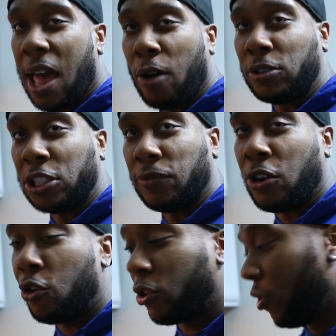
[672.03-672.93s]
ounces of
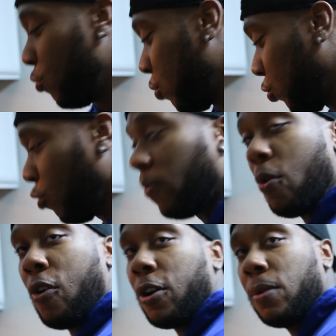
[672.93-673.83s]
turkey. You can do
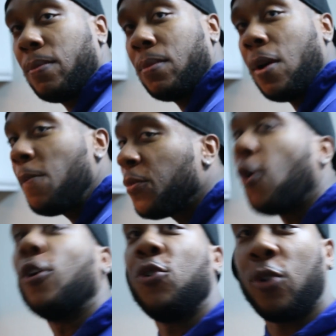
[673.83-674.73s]
more
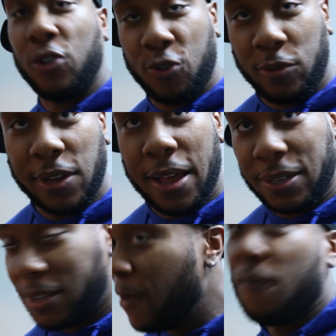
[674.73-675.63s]
or you can do
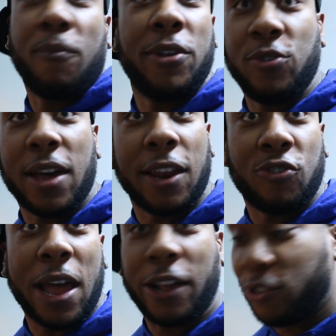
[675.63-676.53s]
less, but you gotta
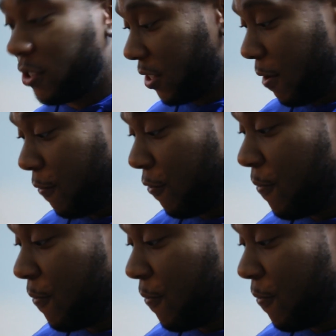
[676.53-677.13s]
track it yourself.